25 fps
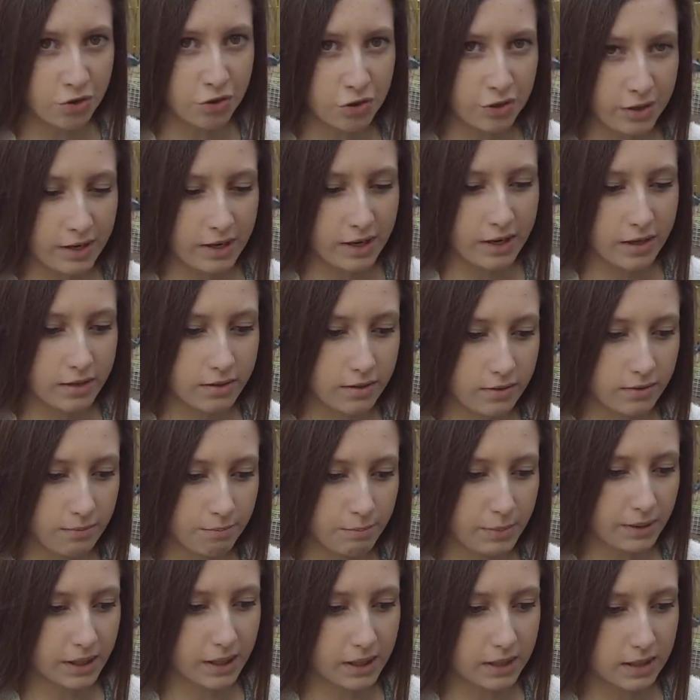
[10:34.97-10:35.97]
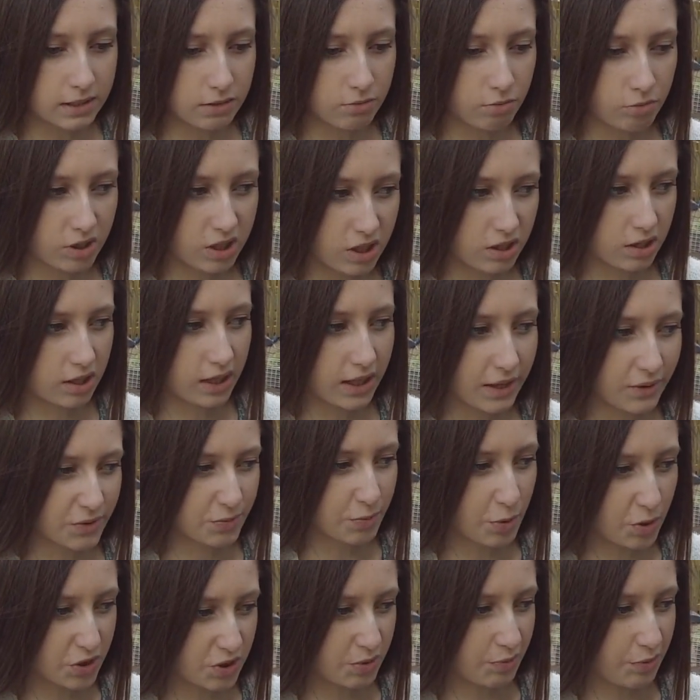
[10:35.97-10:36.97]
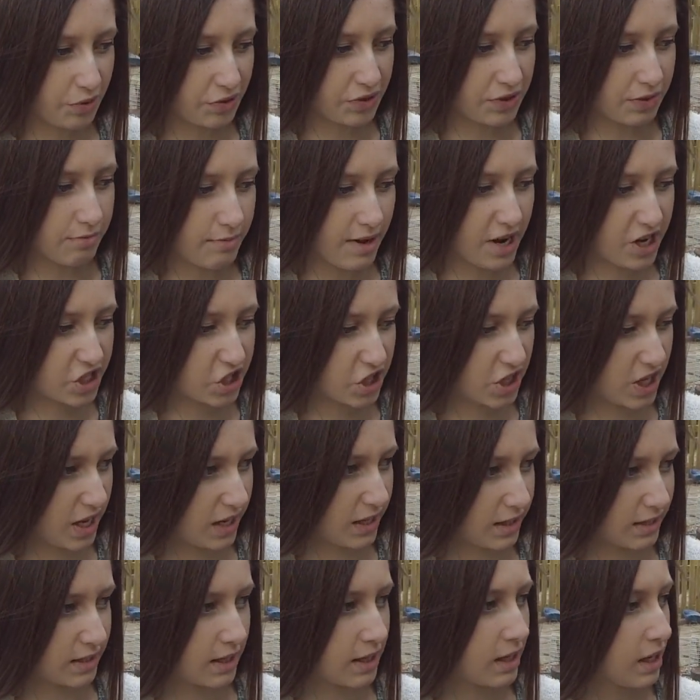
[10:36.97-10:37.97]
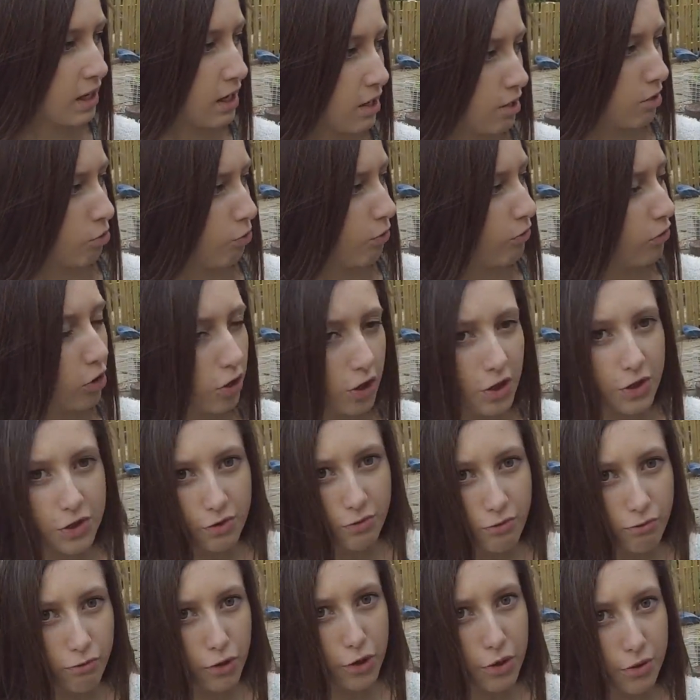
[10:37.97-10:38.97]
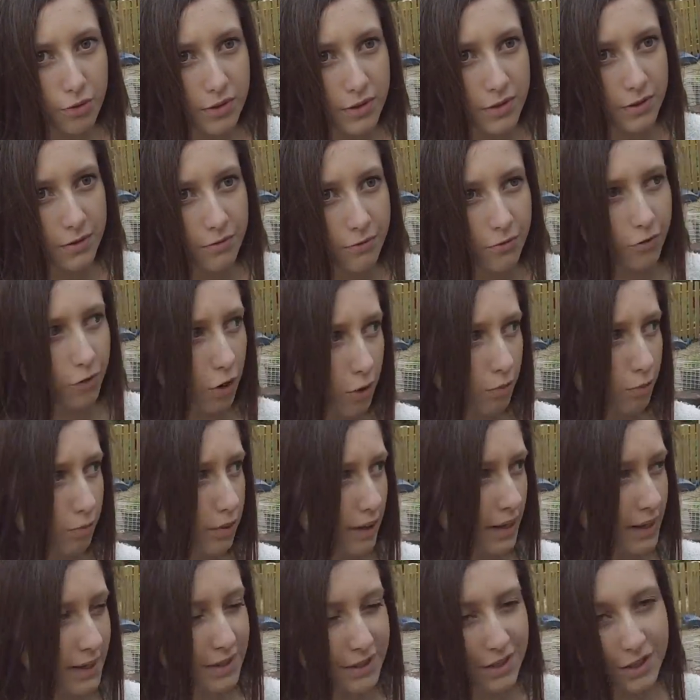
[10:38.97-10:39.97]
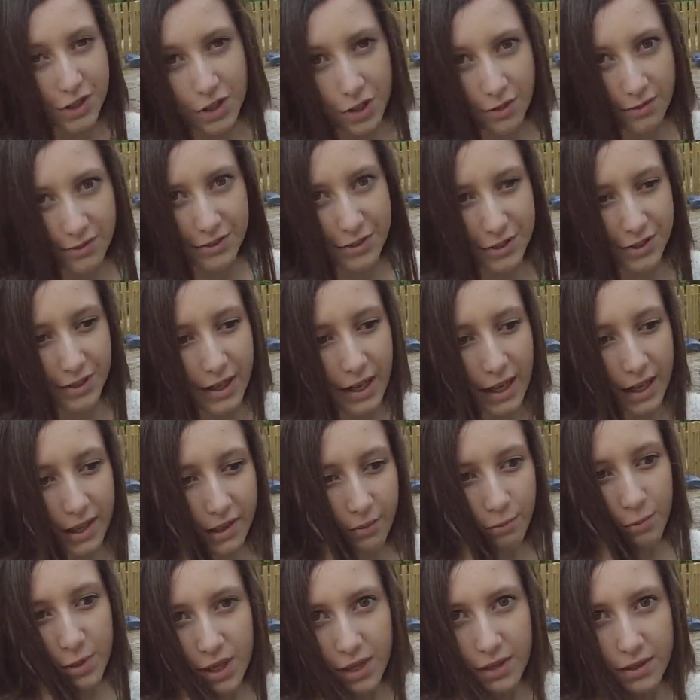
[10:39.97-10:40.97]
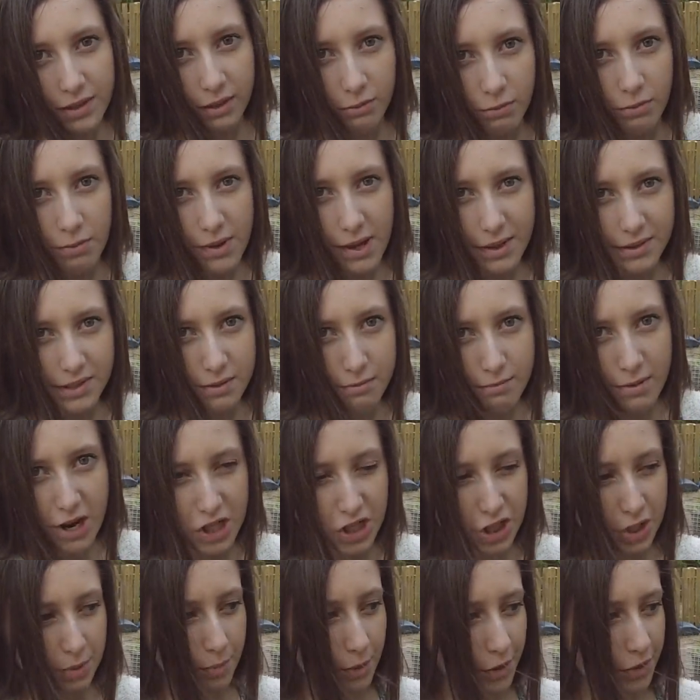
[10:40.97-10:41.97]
underneath because we didn't think it was possible to mesh this. We've got loads of roots from plants and stuff underneath and we didn't think we'd be able to mesh the